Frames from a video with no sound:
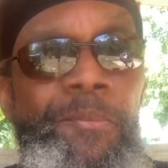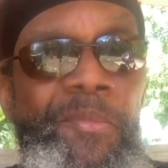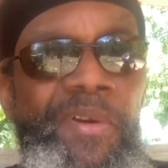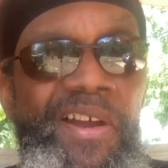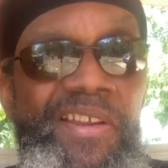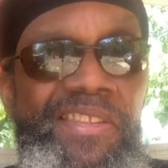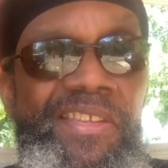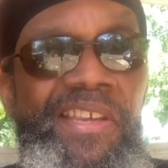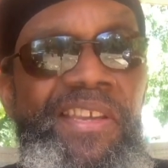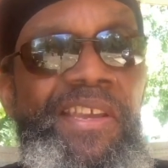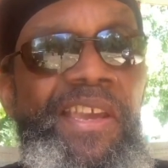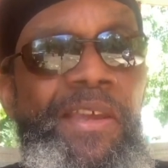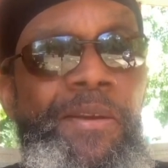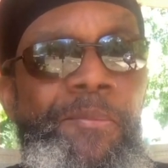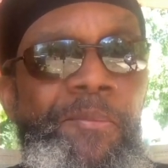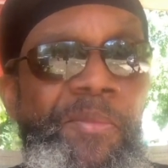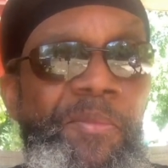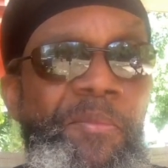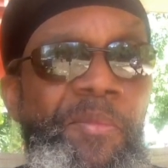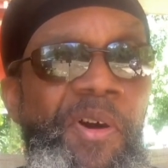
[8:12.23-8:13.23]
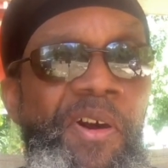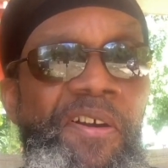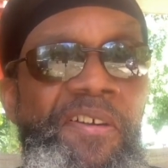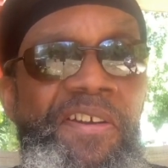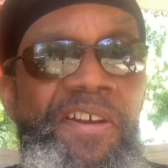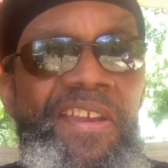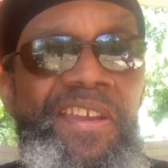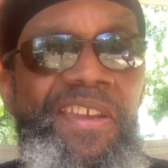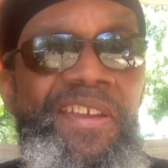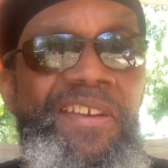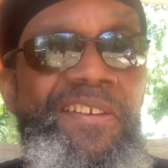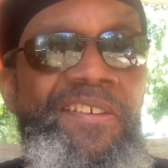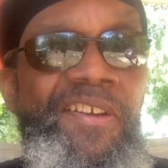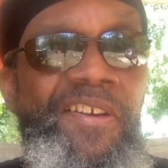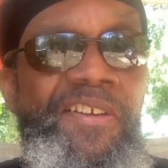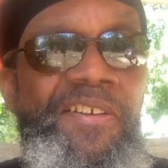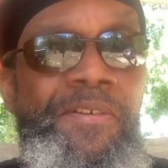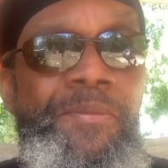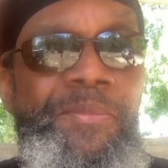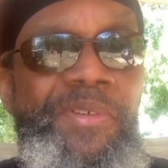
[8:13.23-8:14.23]
I think he had a bald head and
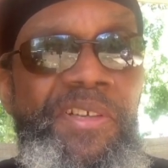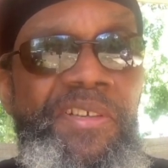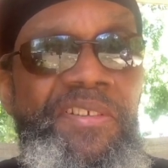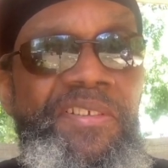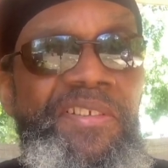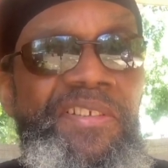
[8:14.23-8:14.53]
all, but